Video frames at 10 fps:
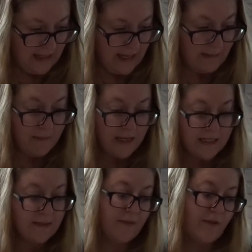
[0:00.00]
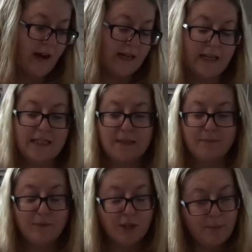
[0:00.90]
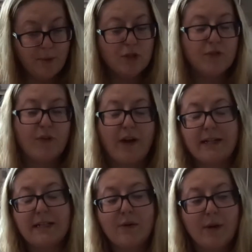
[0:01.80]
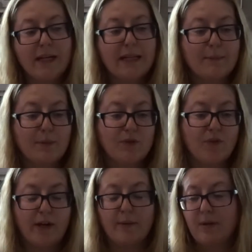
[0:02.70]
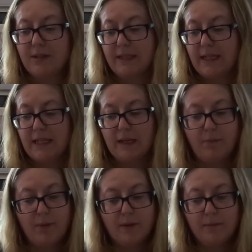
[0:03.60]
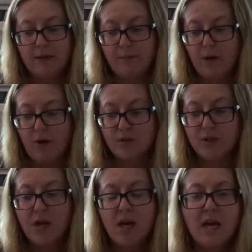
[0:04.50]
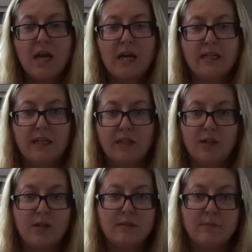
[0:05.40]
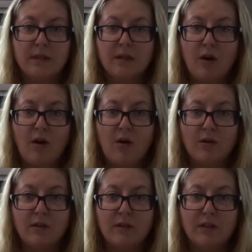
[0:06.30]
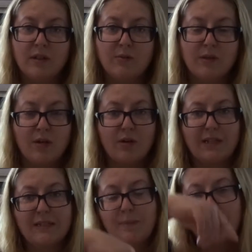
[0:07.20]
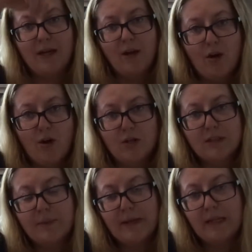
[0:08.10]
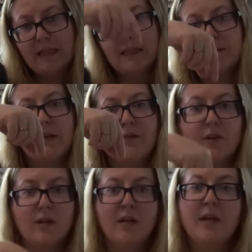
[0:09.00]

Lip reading: a medium variety, and it's another bush variety. I quite like the bush variety because again, you can put them in a pot and you can use them in the garden. You know, they're not these big long spindly things where you've got to